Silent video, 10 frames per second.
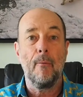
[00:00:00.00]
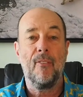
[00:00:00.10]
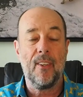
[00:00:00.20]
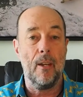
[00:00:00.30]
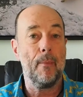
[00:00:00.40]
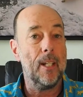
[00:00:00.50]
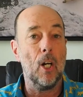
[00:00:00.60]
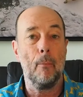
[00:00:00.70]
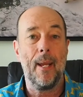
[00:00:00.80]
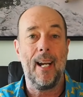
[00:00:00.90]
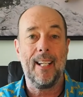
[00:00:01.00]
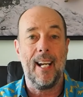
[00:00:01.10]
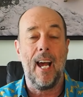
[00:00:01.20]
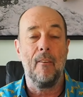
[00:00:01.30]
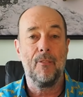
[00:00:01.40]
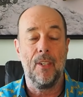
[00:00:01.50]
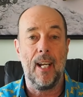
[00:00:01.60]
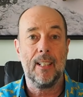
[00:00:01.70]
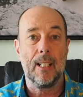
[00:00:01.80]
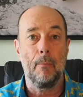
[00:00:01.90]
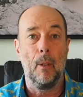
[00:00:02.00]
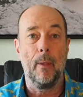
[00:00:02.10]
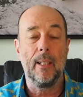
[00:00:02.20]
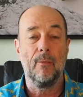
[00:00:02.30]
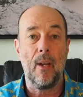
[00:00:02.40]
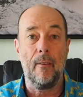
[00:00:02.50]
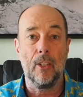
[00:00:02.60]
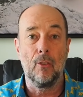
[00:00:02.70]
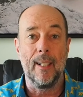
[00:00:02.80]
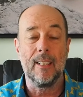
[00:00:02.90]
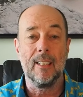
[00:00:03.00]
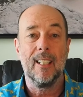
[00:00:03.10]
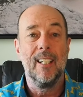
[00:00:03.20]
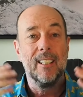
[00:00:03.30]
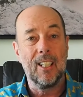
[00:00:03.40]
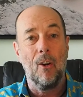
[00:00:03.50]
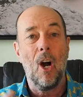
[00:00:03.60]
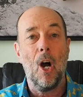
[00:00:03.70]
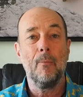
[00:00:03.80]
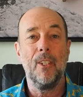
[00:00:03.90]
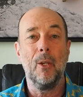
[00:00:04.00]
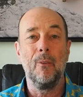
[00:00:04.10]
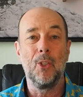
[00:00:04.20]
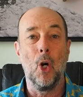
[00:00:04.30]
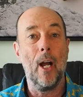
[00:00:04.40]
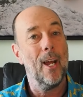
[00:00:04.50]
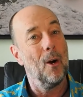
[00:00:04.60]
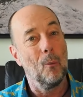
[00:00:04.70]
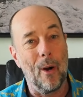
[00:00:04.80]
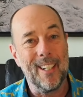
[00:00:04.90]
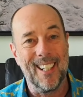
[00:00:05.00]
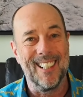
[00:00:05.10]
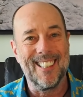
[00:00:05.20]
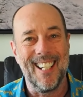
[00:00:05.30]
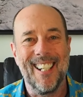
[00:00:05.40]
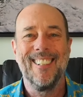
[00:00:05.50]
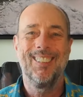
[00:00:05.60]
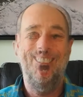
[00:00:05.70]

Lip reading: you forgive me not be able to get out for the next couple of weeks, various reasons. So hope that you enjoy what you're going to see.